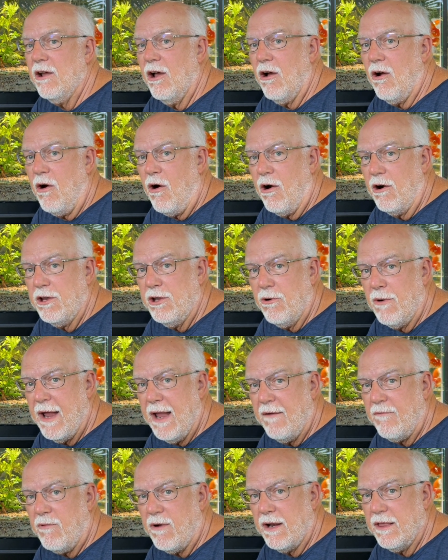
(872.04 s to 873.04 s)
or you'll
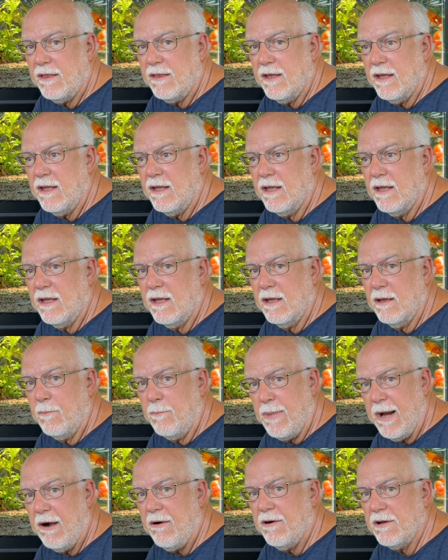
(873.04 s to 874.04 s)
have one of the
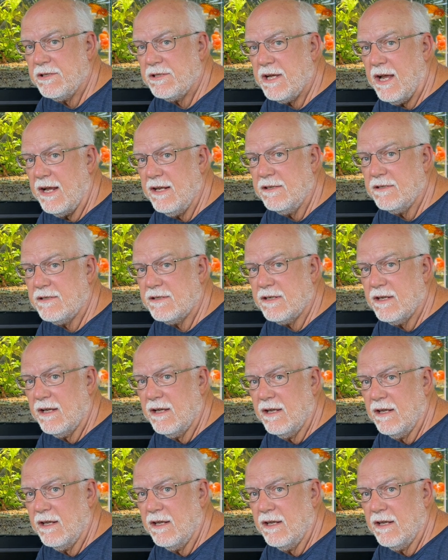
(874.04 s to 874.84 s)
parasites